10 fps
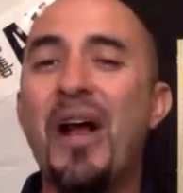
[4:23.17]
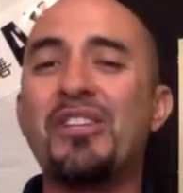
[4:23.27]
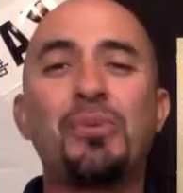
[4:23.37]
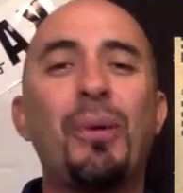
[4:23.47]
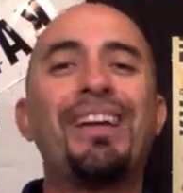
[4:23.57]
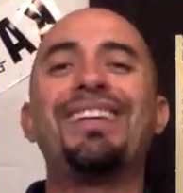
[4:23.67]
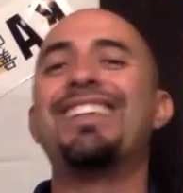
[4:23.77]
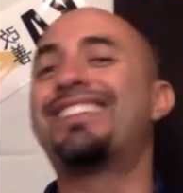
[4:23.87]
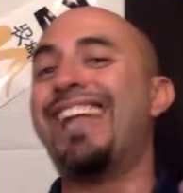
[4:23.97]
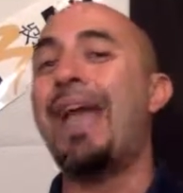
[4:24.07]
verse 20 in
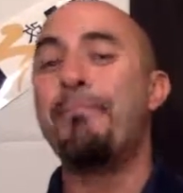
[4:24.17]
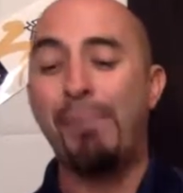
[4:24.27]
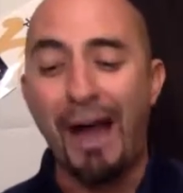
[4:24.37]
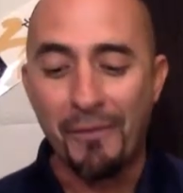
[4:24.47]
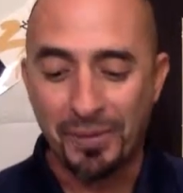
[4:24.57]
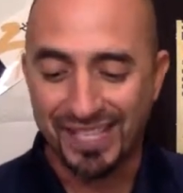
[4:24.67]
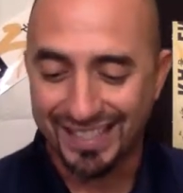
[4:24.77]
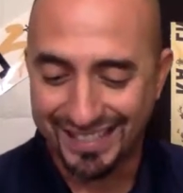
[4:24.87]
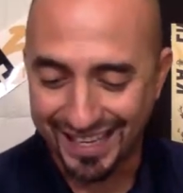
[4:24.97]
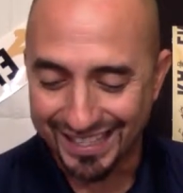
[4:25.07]
the same proverb
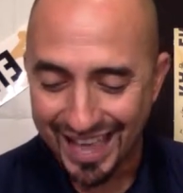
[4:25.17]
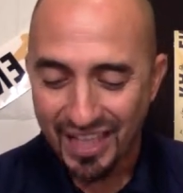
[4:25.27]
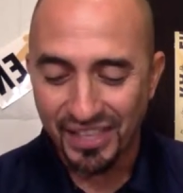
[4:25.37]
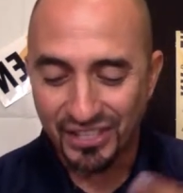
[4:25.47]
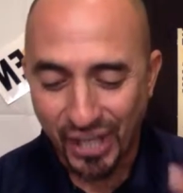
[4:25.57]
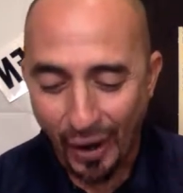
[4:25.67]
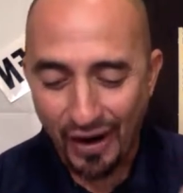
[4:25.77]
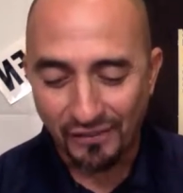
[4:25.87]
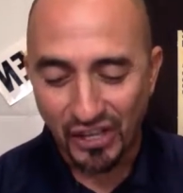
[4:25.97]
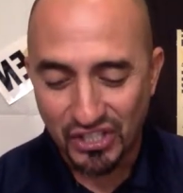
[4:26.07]
says this The
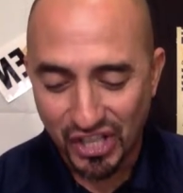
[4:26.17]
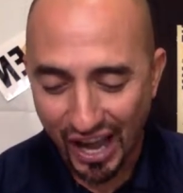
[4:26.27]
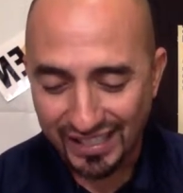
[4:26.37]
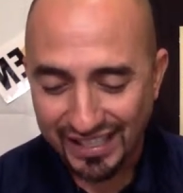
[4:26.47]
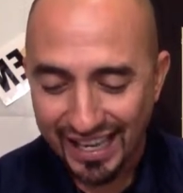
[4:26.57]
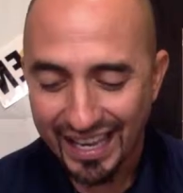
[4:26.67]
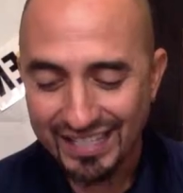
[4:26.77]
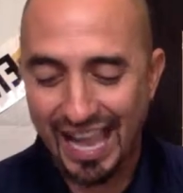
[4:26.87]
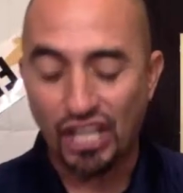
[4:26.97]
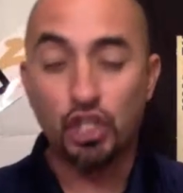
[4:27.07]
tongue of the just
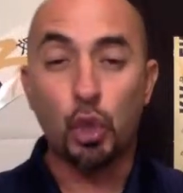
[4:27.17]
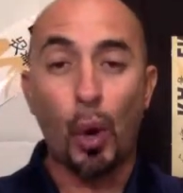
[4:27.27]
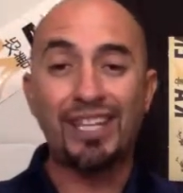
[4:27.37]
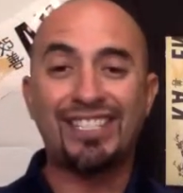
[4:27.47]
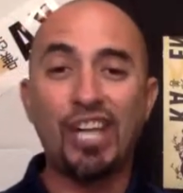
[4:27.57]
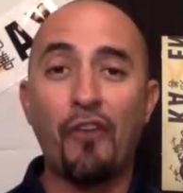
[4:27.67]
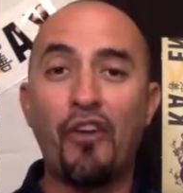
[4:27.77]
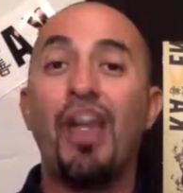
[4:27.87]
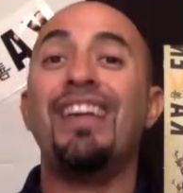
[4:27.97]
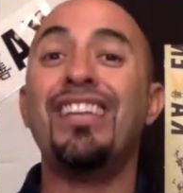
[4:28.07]
is as choice
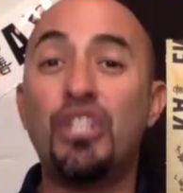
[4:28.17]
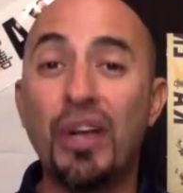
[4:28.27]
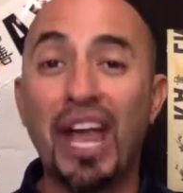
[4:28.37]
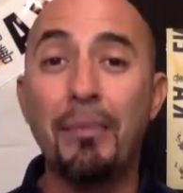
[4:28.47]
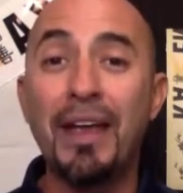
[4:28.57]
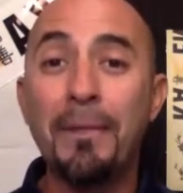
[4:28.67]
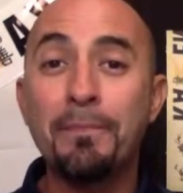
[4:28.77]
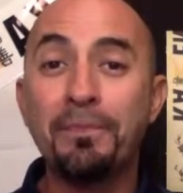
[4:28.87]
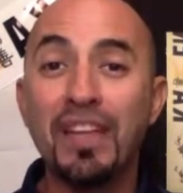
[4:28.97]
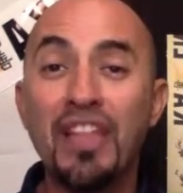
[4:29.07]
silver. Did you hear me?